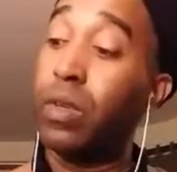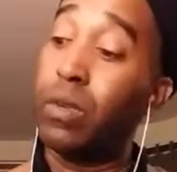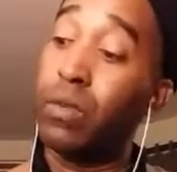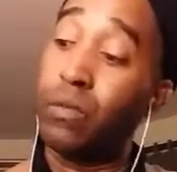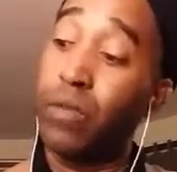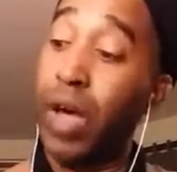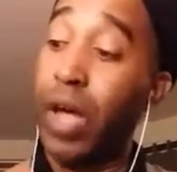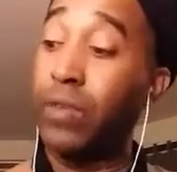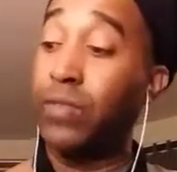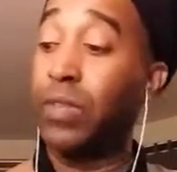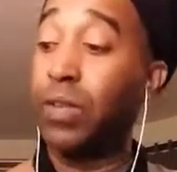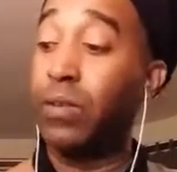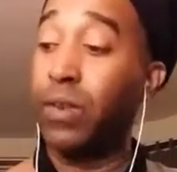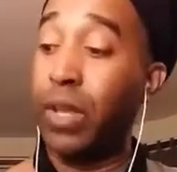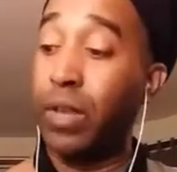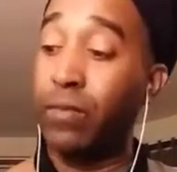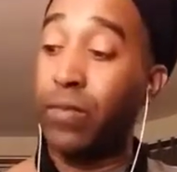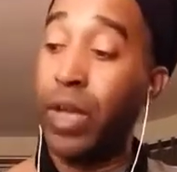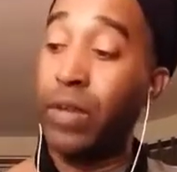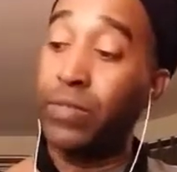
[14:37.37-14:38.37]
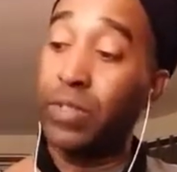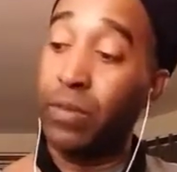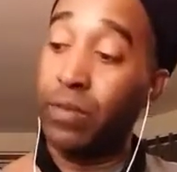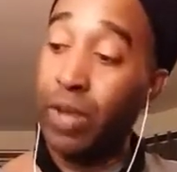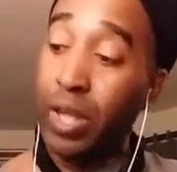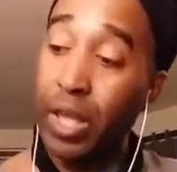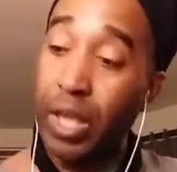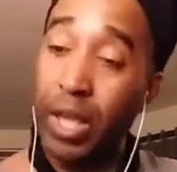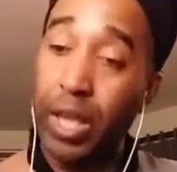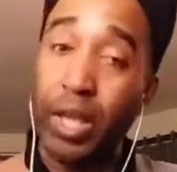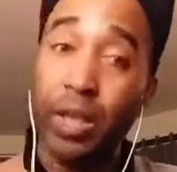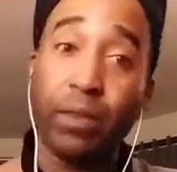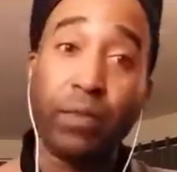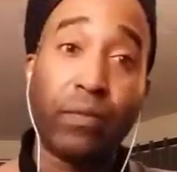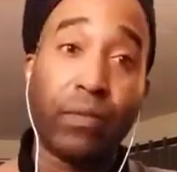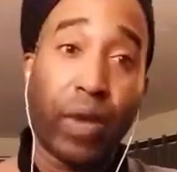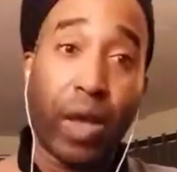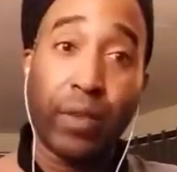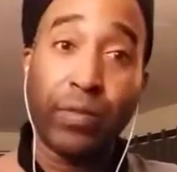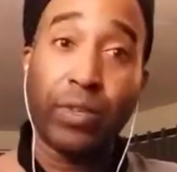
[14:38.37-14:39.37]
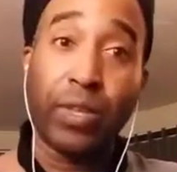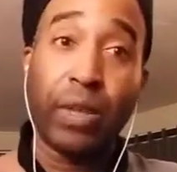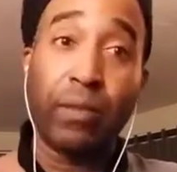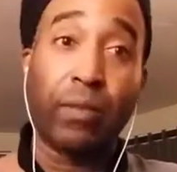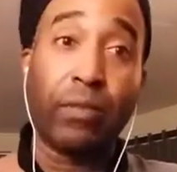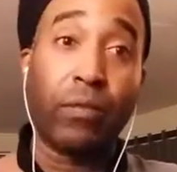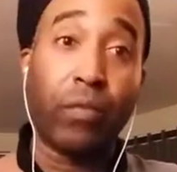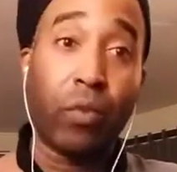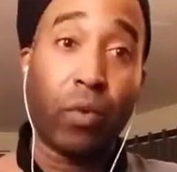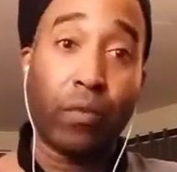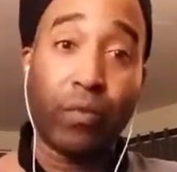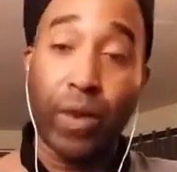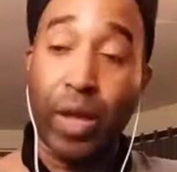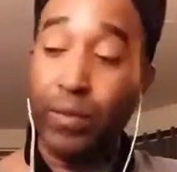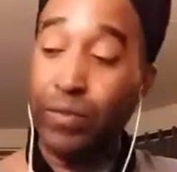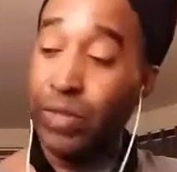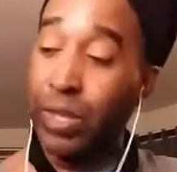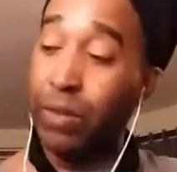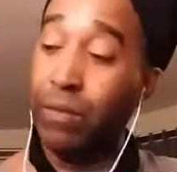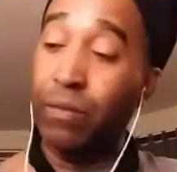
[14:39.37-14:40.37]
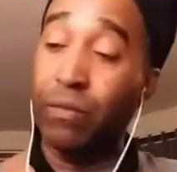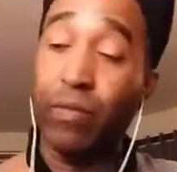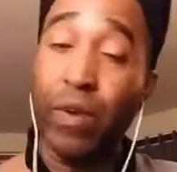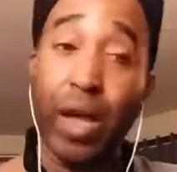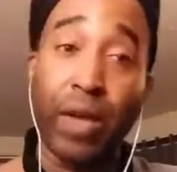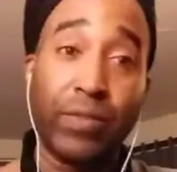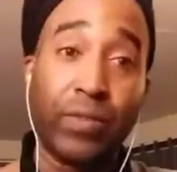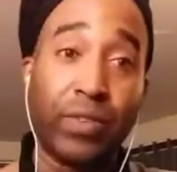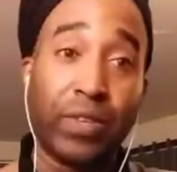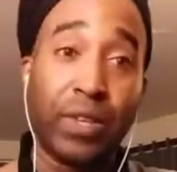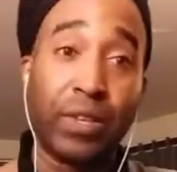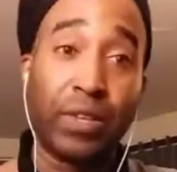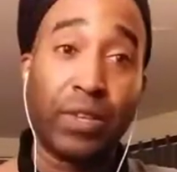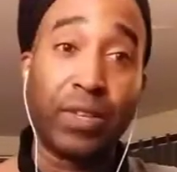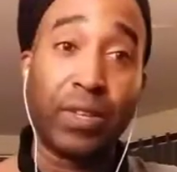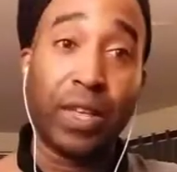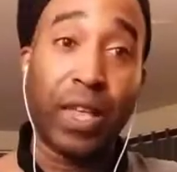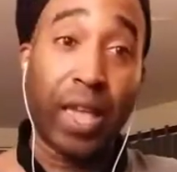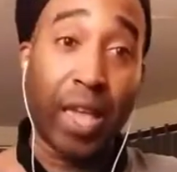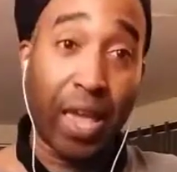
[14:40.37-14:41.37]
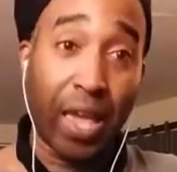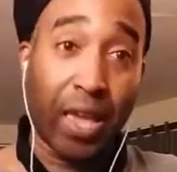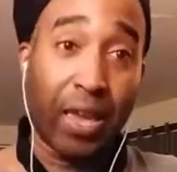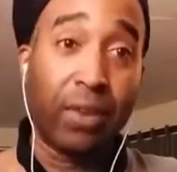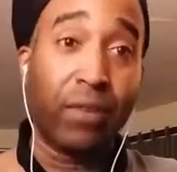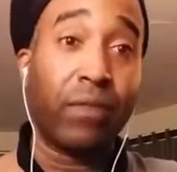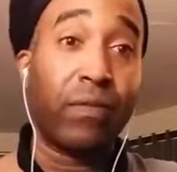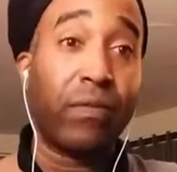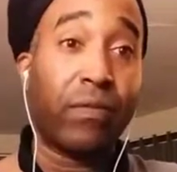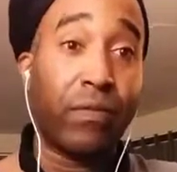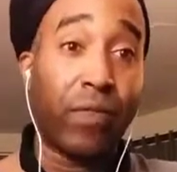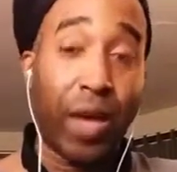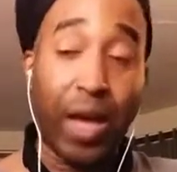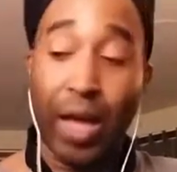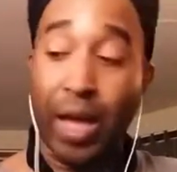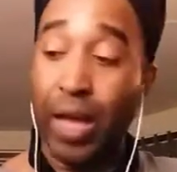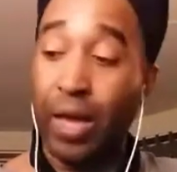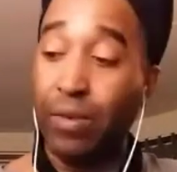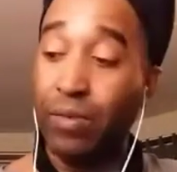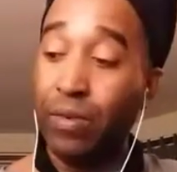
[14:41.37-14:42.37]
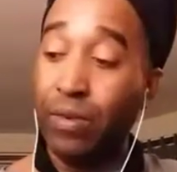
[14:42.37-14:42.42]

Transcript: 5, 7, 8, 5, 7, 8, 5, 7, 4, 5, 7, 5, 6, 8, 5.